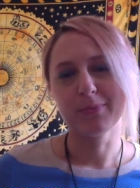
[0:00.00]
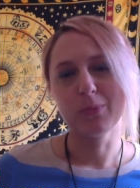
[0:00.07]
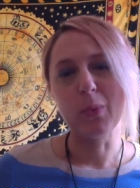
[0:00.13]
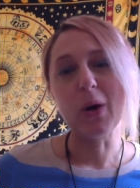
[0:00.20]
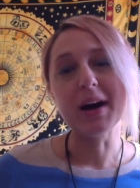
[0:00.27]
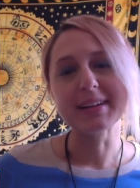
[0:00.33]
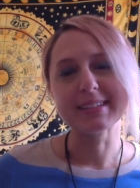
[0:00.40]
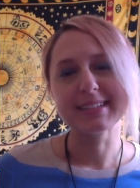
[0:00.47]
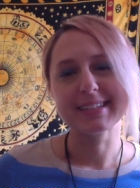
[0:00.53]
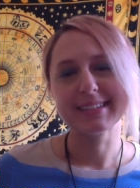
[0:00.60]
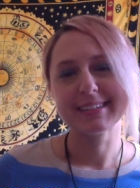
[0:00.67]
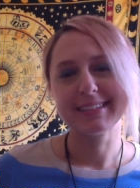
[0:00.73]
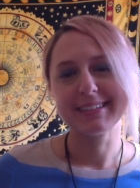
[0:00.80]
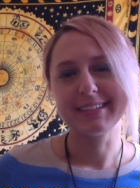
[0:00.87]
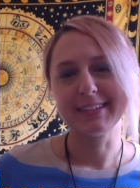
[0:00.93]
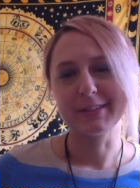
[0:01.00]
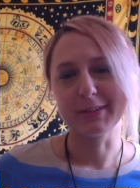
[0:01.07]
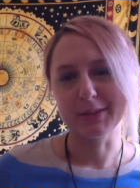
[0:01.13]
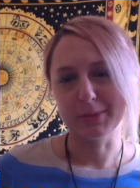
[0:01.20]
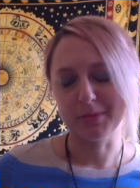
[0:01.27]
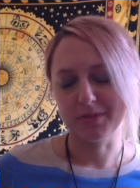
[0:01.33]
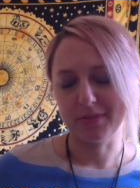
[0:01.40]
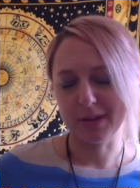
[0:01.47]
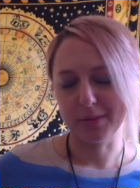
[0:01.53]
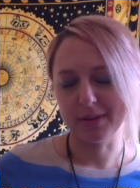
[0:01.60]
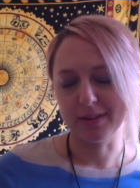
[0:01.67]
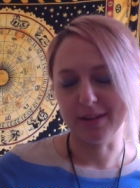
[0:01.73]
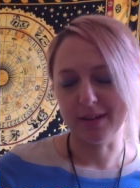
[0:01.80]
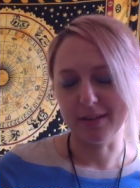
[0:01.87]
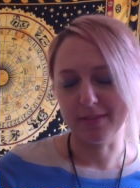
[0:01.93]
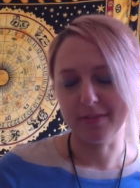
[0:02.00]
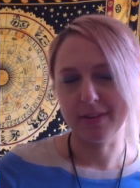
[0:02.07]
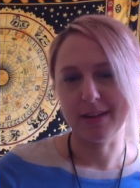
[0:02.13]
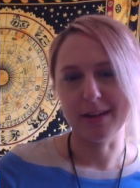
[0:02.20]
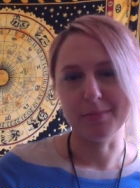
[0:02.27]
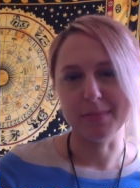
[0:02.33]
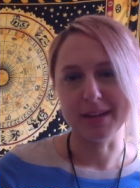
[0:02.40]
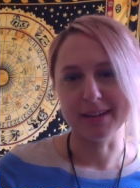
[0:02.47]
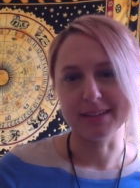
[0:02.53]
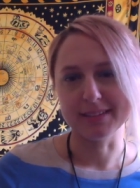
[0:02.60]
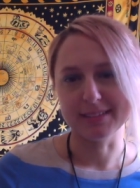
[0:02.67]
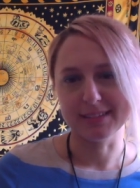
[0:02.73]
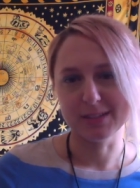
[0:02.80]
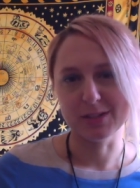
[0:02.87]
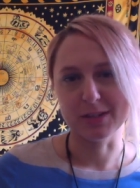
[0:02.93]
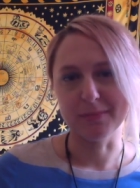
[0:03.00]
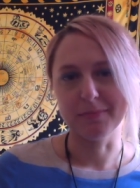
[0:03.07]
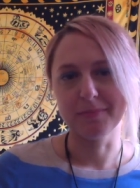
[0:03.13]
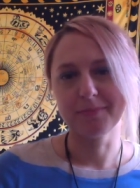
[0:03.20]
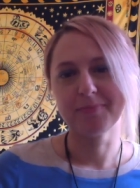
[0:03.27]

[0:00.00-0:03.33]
want in your home and family life and make a decision.